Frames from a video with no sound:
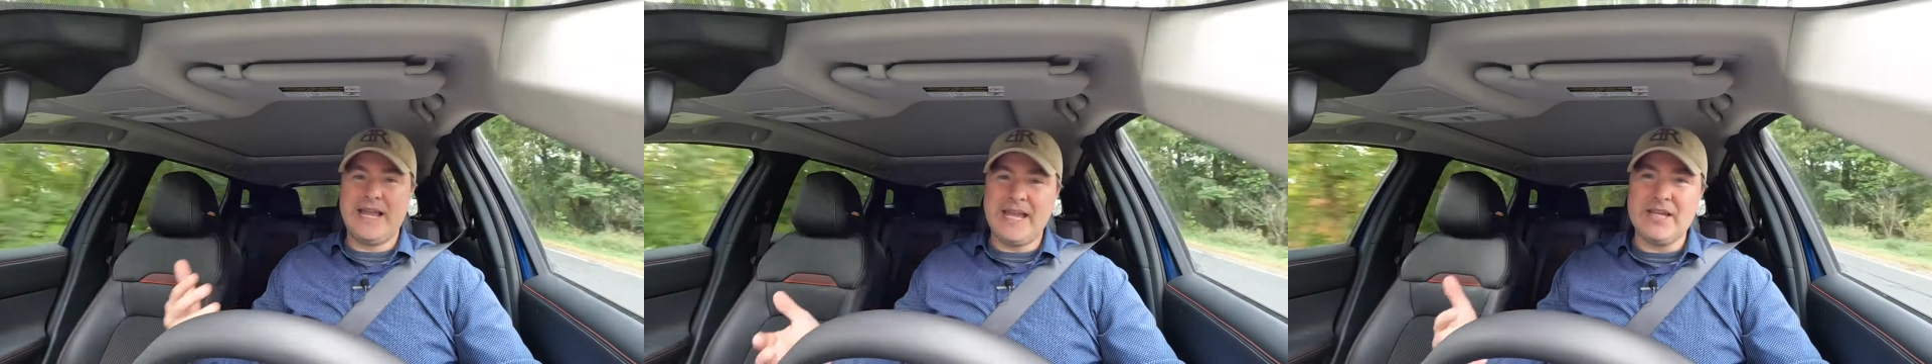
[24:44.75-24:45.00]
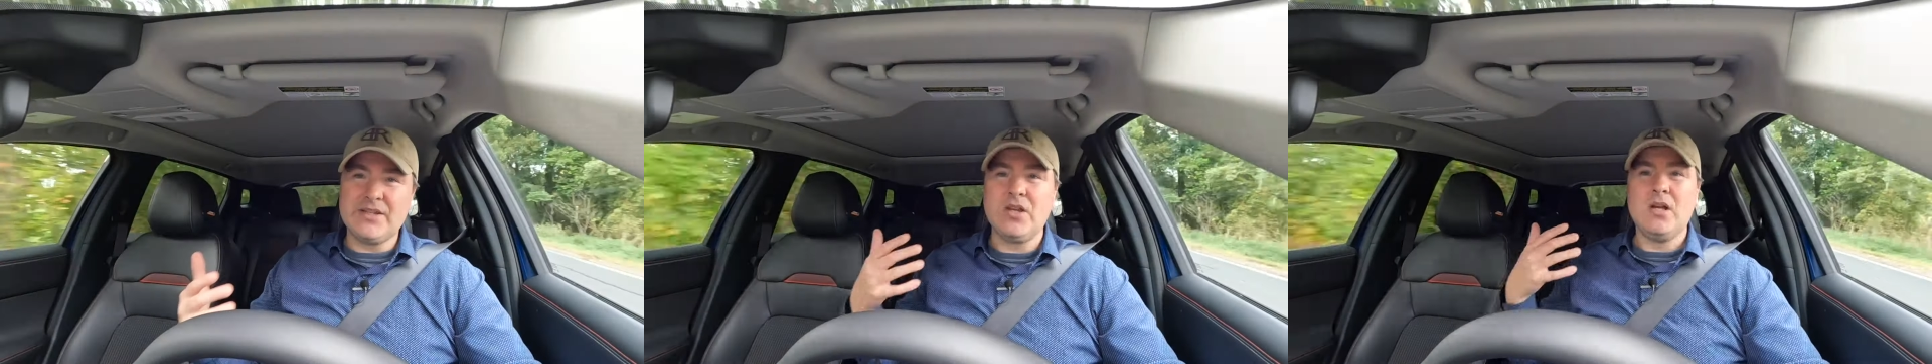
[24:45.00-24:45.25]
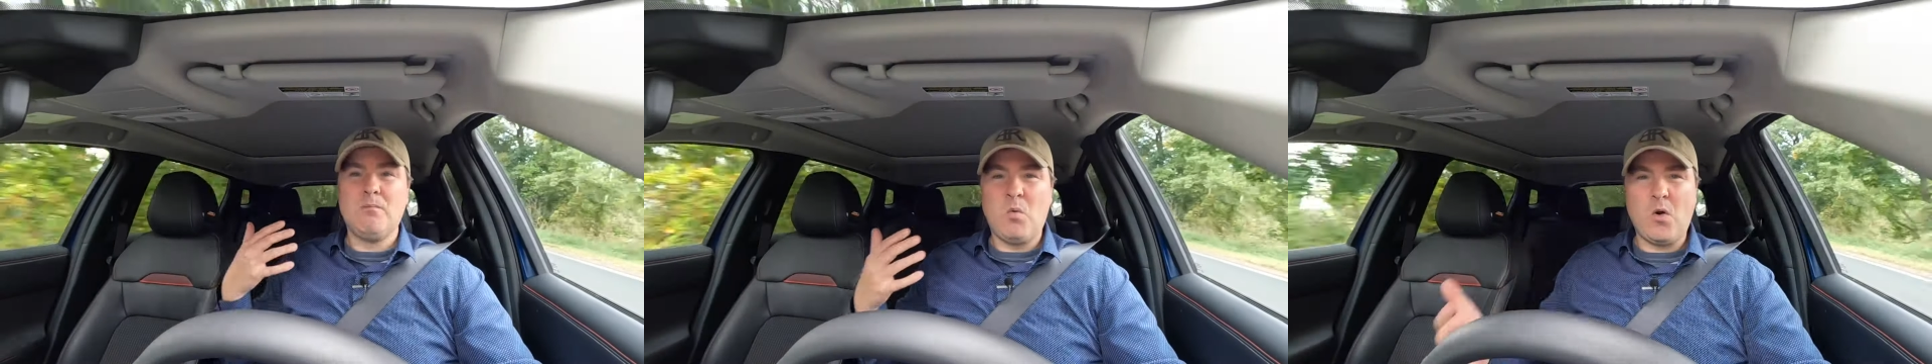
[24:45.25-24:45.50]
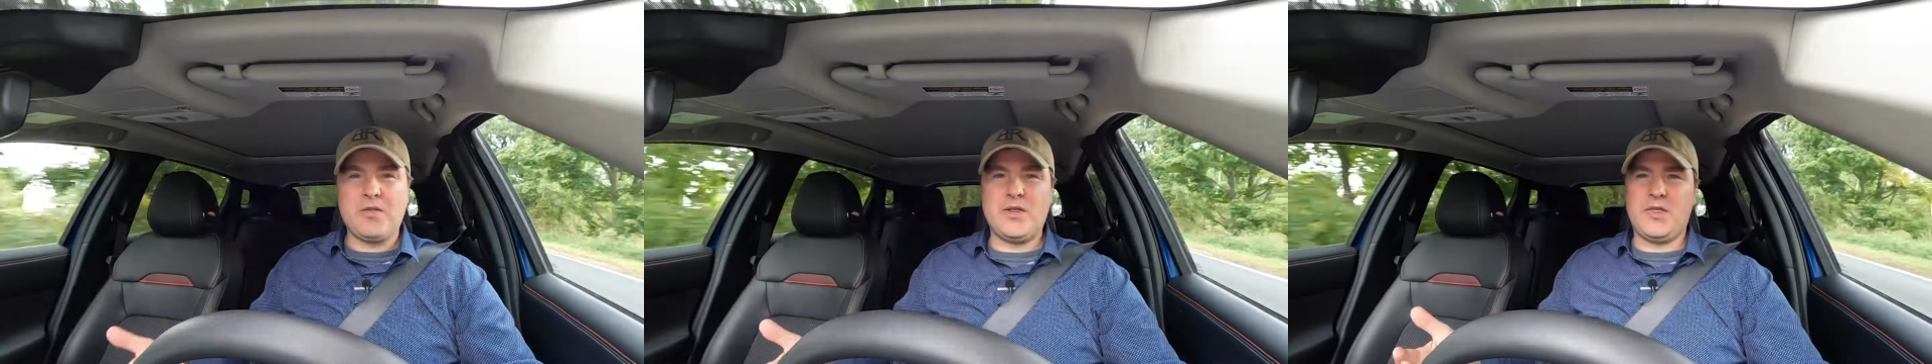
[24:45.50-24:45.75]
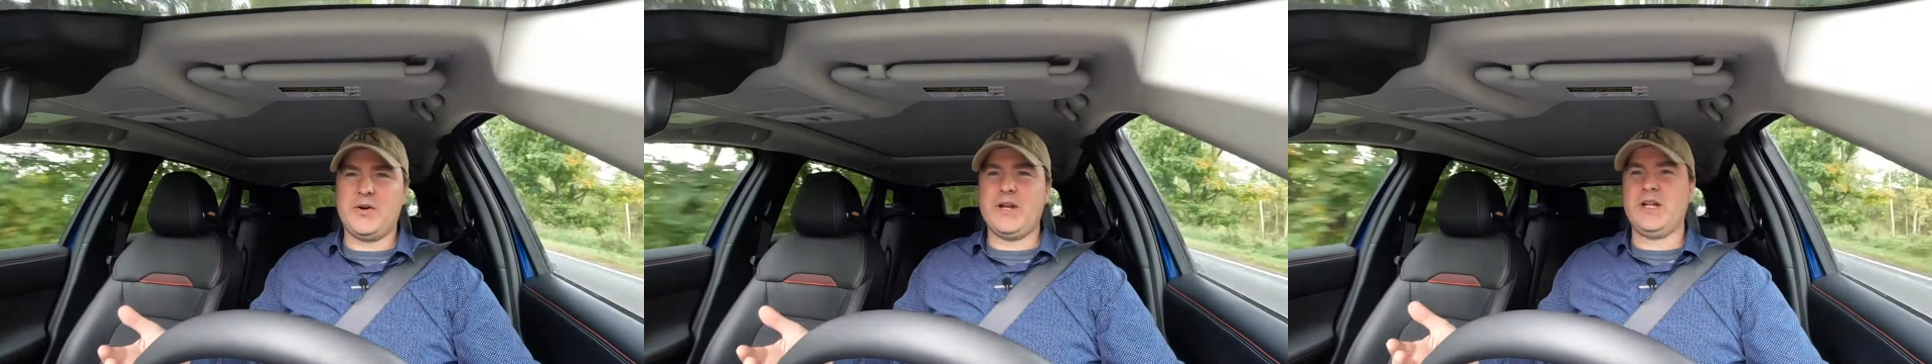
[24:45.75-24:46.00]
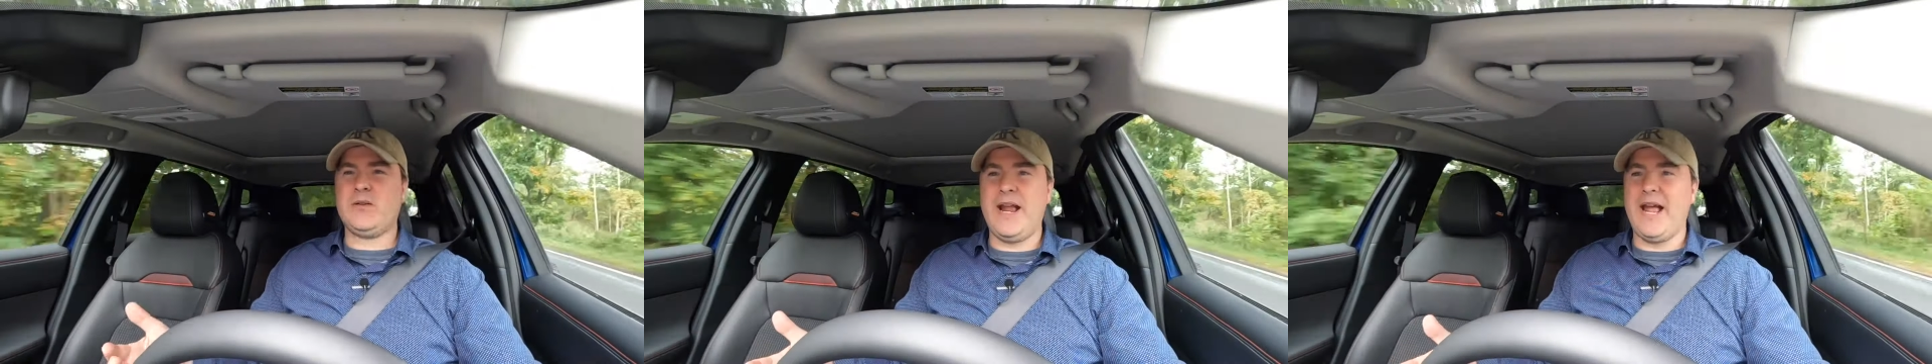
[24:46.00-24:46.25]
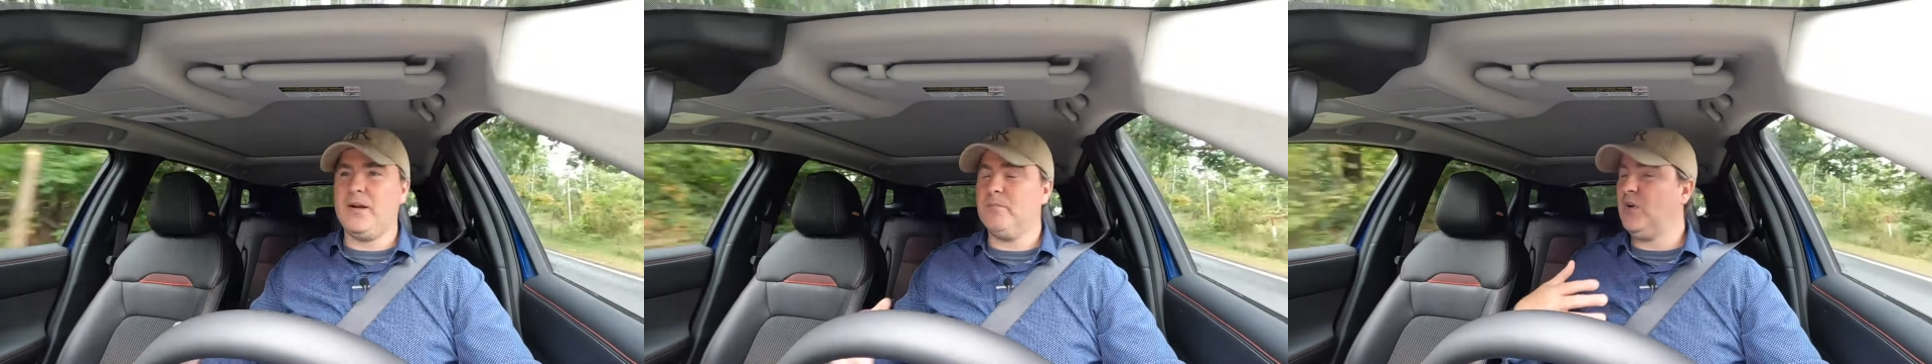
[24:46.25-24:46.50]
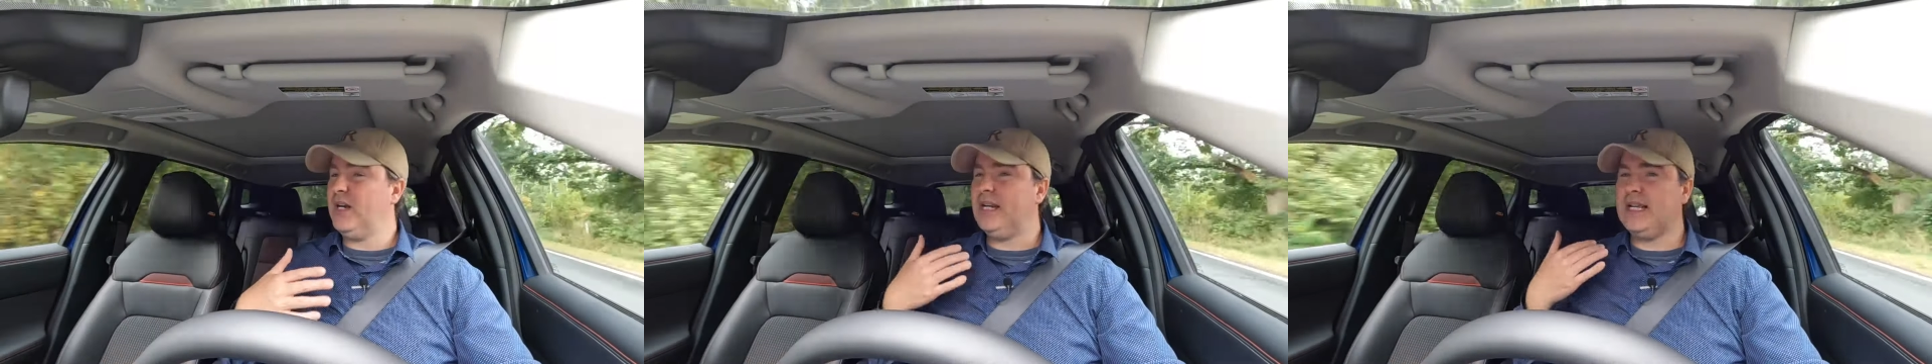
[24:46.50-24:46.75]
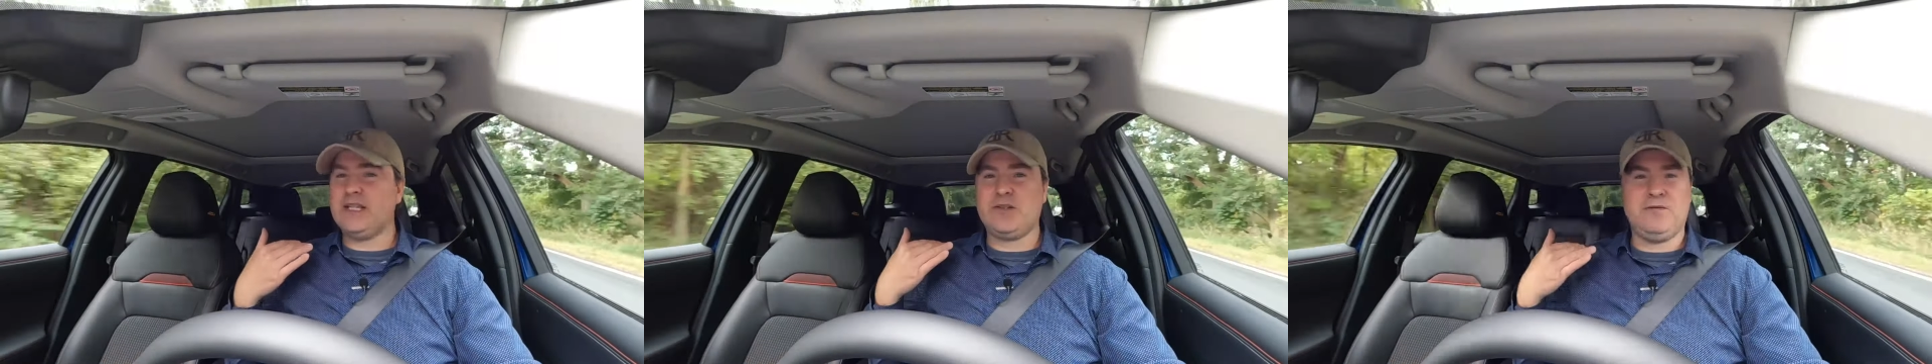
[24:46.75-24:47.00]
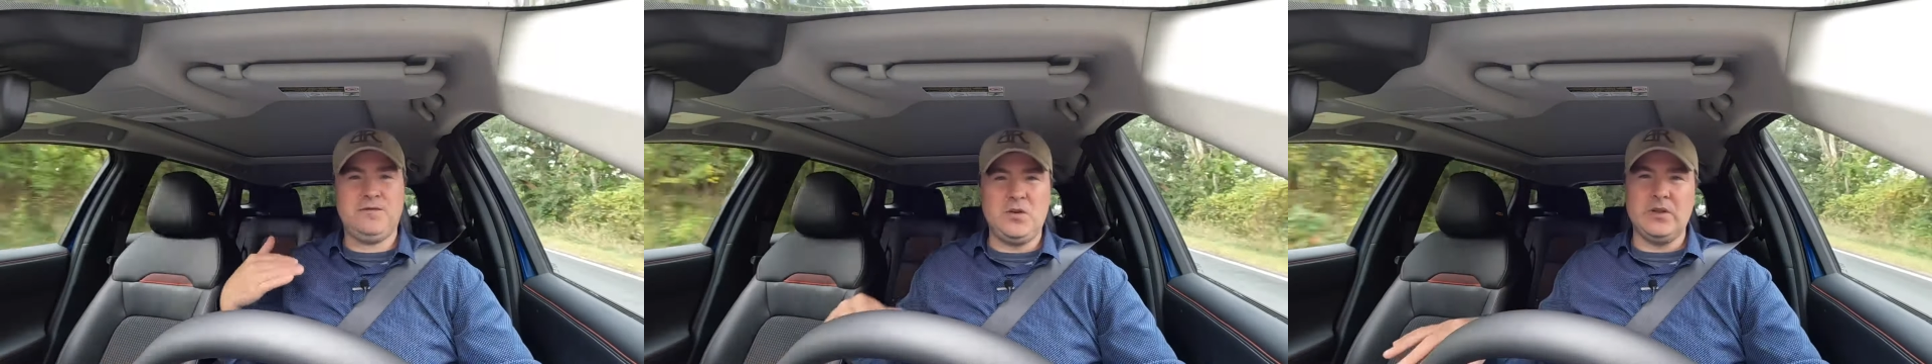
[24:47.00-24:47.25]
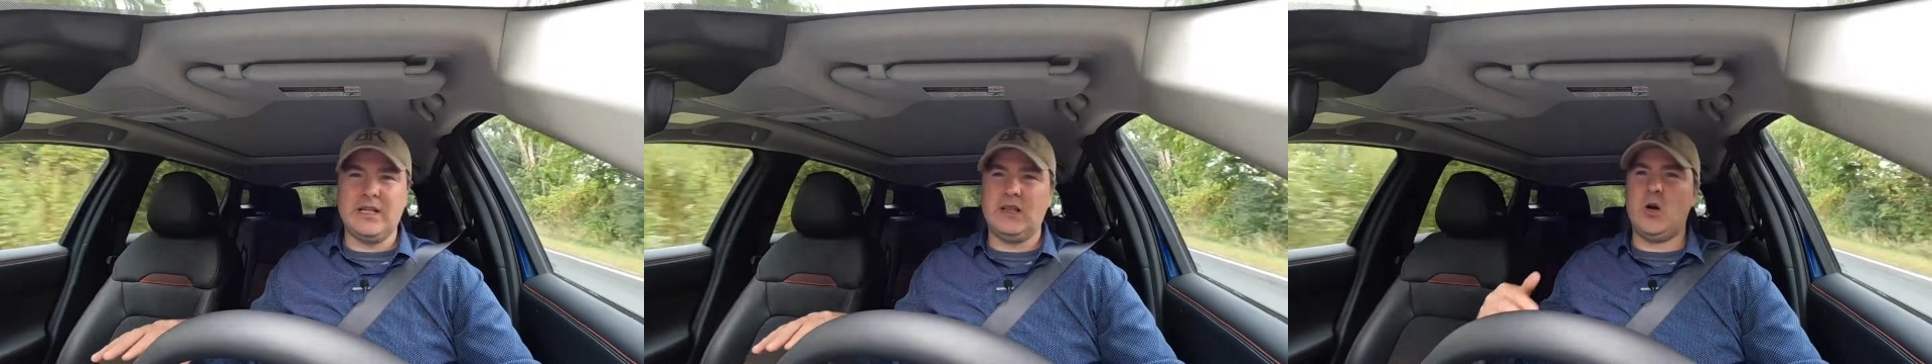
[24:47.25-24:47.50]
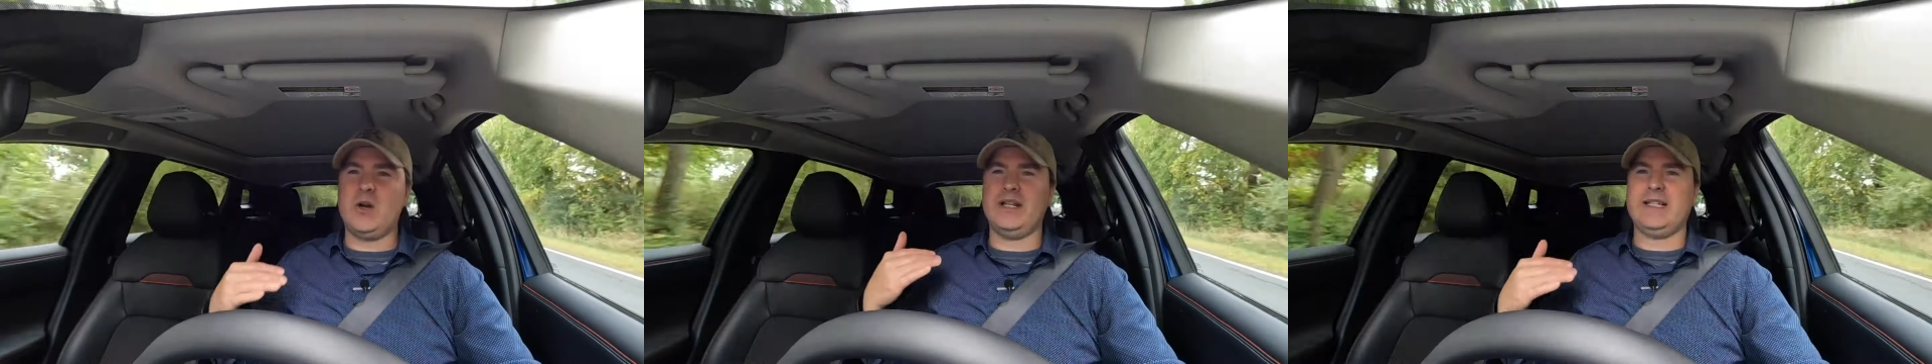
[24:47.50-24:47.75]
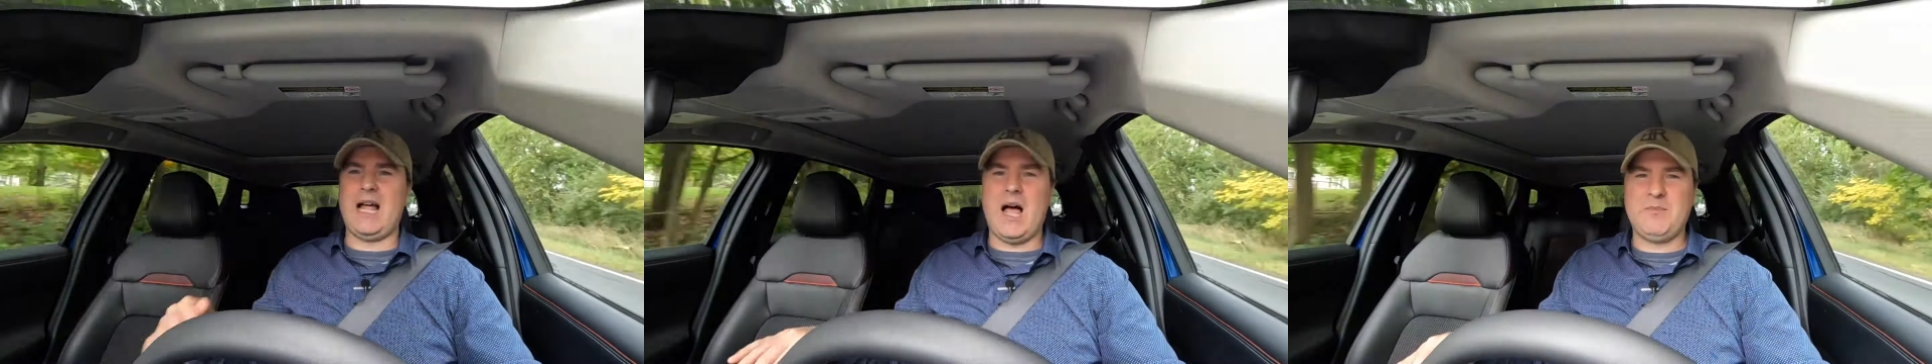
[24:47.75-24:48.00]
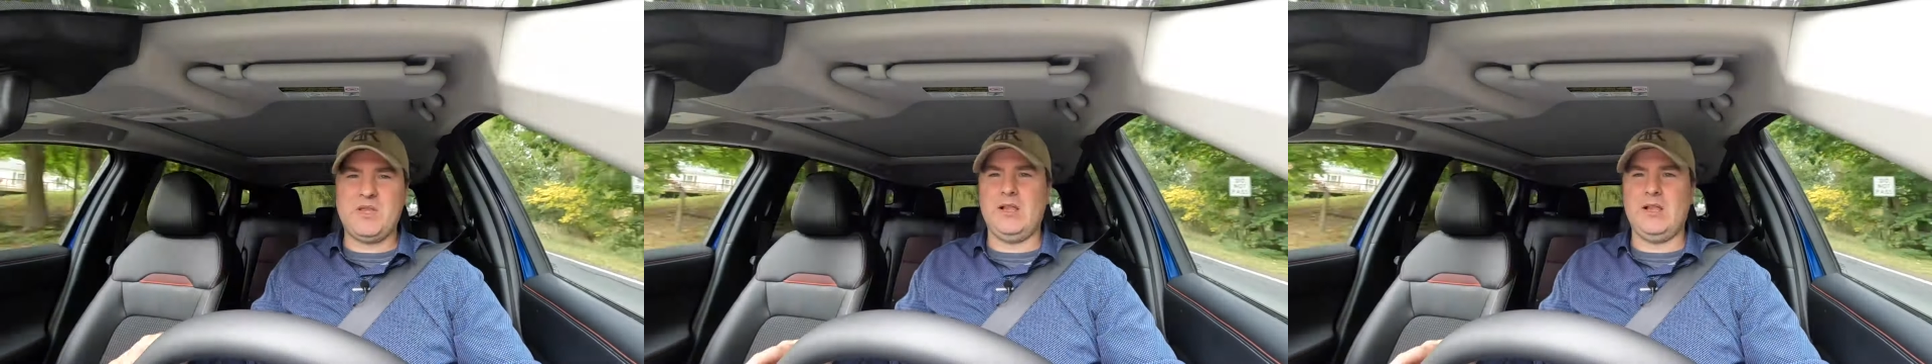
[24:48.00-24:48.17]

is more than 30 grand, but it is fully loaded, top of the